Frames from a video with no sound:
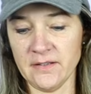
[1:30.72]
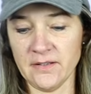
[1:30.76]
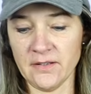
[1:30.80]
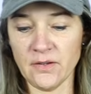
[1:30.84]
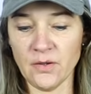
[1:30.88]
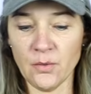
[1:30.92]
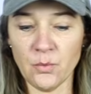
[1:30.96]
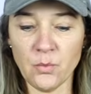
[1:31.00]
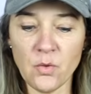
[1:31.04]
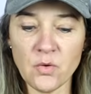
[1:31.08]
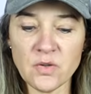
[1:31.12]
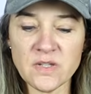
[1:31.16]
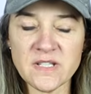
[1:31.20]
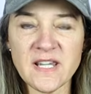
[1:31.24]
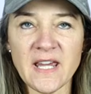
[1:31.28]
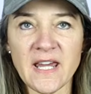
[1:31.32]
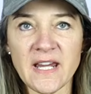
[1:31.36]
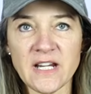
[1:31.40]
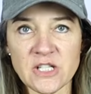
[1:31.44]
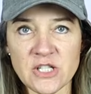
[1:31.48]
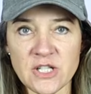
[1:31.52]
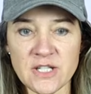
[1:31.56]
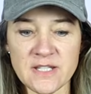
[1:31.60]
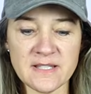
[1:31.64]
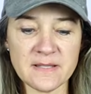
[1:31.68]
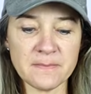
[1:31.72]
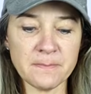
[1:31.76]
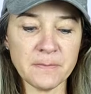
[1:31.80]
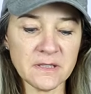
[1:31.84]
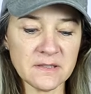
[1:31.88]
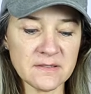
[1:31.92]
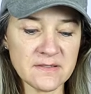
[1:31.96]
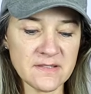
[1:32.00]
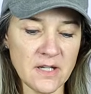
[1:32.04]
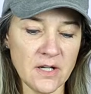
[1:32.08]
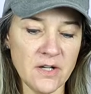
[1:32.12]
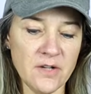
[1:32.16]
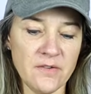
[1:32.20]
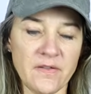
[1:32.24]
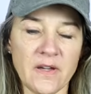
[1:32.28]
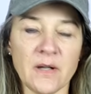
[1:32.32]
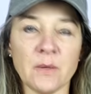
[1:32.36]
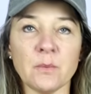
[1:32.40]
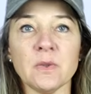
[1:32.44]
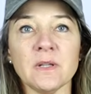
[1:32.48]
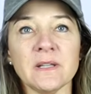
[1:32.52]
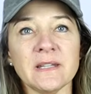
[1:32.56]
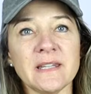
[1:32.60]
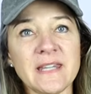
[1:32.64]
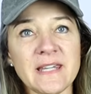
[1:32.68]
The water actually spills over
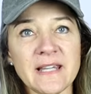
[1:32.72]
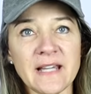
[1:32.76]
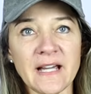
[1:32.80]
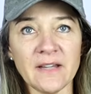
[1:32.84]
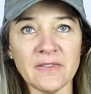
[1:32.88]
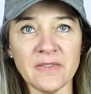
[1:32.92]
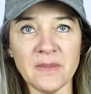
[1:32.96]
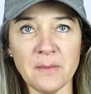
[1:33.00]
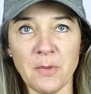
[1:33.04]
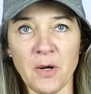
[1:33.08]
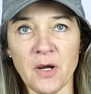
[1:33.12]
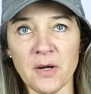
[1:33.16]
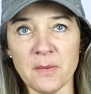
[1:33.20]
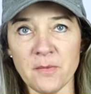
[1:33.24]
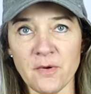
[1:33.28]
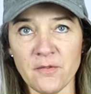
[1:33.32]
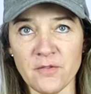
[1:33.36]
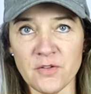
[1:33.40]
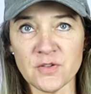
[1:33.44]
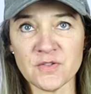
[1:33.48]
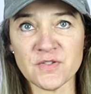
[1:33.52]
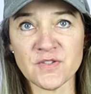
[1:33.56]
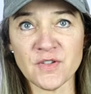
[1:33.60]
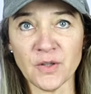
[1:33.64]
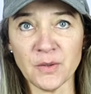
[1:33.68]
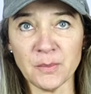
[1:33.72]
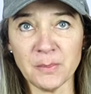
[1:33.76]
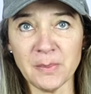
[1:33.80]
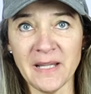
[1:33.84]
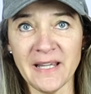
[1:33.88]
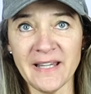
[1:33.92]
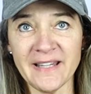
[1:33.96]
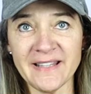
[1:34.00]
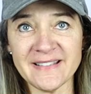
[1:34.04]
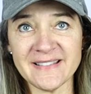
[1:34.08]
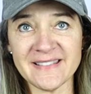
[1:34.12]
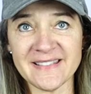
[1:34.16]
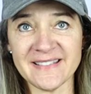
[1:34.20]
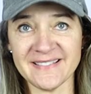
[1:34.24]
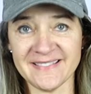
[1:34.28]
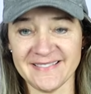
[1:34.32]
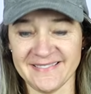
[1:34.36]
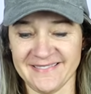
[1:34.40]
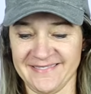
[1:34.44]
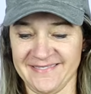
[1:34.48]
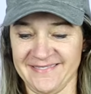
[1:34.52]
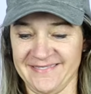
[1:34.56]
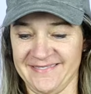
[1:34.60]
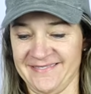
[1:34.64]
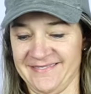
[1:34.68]
and will leak out the bottom of your sole plate.
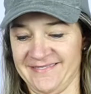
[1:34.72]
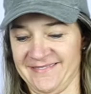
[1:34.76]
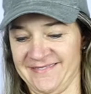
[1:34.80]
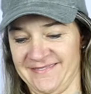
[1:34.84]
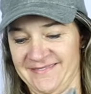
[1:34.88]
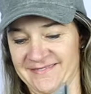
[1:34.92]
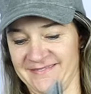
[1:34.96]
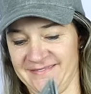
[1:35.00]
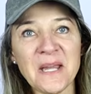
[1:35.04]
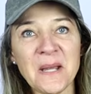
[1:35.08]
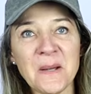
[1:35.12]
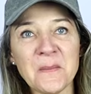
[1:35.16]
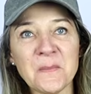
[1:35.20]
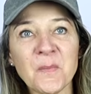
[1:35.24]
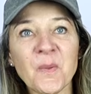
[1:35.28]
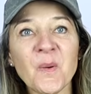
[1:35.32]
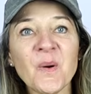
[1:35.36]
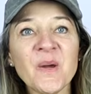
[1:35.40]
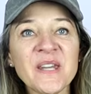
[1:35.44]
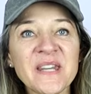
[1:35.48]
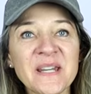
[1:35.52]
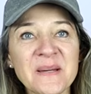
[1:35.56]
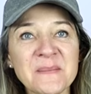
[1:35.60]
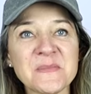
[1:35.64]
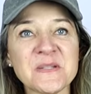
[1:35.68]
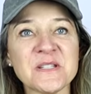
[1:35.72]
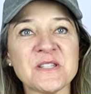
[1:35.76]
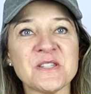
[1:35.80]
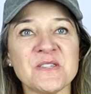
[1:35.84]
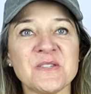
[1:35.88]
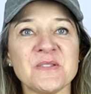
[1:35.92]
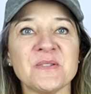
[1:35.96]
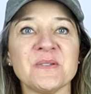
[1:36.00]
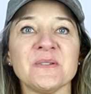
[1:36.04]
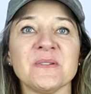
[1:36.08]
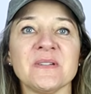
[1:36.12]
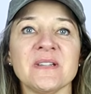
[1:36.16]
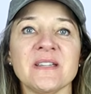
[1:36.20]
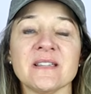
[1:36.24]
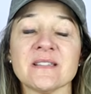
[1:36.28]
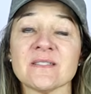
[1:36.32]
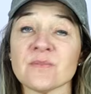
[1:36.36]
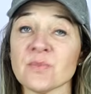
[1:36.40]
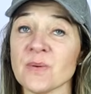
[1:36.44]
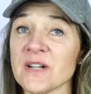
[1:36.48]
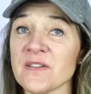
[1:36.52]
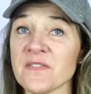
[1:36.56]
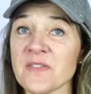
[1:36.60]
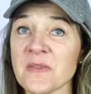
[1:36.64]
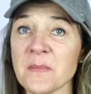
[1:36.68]
Point number 2
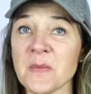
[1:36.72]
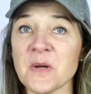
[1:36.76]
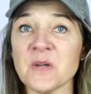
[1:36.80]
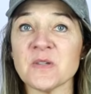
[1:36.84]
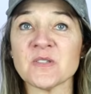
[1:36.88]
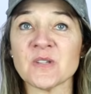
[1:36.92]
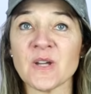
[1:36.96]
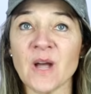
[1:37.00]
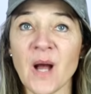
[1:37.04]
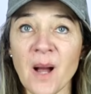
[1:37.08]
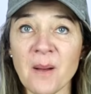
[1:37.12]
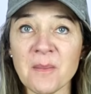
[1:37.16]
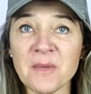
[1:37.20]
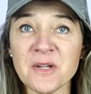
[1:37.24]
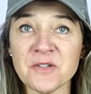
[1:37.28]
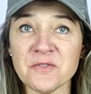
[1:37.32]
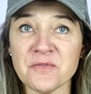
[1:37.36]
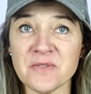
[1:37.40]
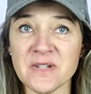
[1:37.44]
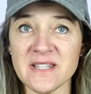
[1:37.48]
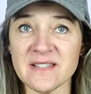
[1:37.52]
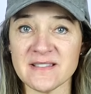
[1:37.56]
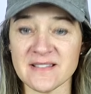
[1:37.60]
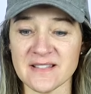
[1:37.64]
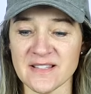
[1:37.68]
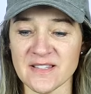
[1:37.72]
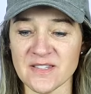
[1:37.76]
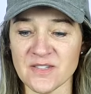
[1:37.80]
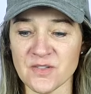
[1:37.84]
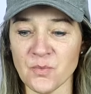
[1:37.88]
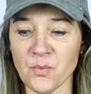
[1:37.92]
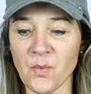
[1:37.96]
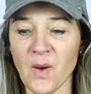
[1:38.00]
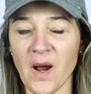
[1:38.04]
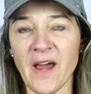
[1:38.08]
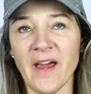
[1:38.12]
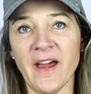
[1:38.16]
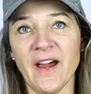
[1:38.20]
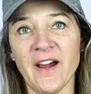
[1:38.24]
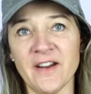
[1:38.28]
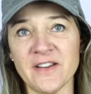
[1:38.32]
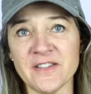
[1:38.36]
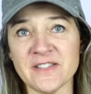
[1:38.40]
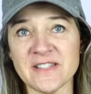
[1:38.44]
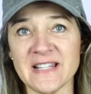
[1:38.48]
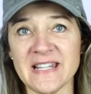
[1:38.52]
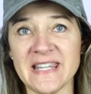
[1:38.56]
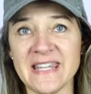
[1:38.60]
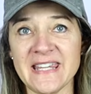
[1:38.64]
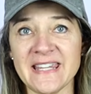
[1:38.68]
is one of the most common reasons why
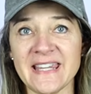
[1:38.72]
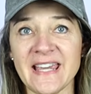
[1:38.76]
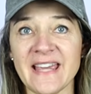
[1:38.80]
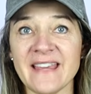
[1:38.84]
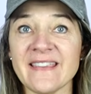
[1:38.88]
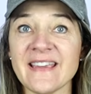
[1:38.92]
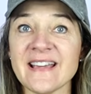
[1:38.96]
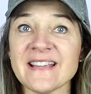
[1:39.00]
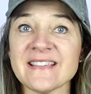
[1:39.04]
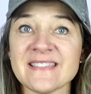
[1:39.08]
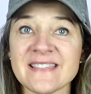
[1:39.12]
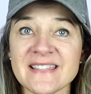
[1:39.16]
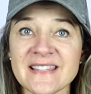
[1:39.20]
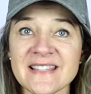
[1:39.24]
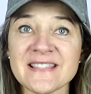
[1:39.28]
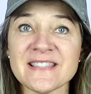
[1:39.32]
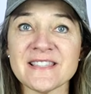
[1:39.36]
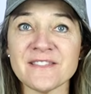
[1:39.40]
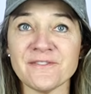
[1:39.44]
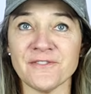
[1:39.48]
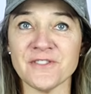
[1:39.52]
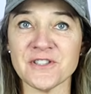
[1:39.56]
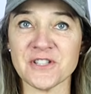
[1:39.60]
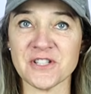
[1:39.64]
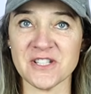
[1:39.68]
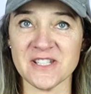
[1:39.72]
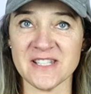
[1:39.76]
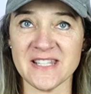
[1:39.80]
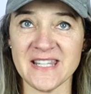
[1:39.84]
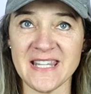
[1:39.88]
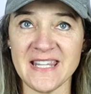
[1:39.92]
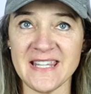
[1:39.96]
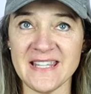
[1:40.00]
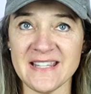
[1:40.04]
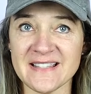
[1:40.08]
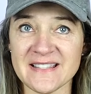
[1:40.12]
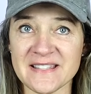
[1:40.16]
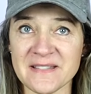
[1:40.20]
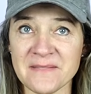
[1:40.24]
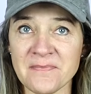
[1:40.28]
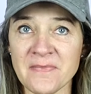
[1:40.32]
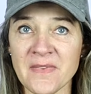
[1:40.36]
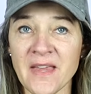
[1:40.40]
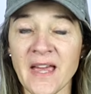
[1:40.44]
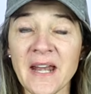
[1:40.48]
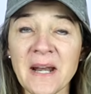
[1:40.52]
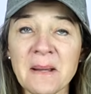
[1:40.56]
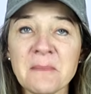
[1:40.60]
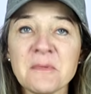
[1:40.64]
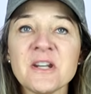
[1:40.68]
irons leak, and that's insufficient heat.
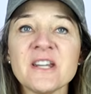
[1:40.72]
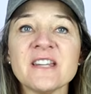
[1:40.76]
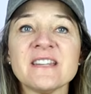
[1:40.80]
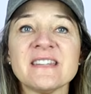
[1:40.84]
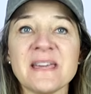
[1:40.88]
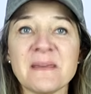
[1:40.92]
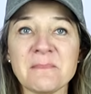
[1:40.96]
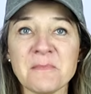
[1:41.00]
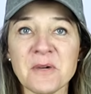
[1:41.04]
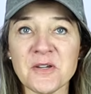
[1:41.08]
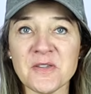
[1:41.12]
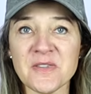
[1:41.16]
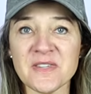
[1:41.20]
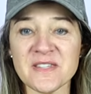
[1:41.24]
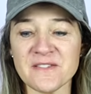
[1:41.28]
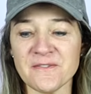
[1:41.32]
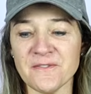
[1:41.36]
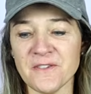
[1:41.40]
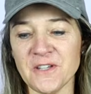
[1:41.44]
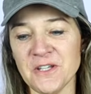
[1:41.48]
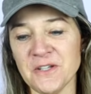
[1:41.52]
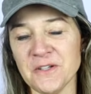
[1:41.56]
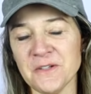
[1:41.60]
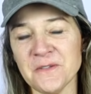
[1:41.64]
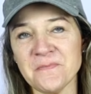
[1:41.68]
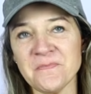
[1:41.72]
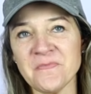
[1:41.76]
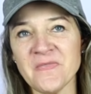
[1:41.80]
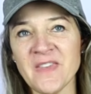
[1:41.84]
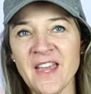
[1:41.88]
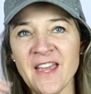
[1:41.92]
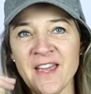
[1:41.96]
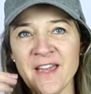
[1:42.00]
And I'm going to demo this for you.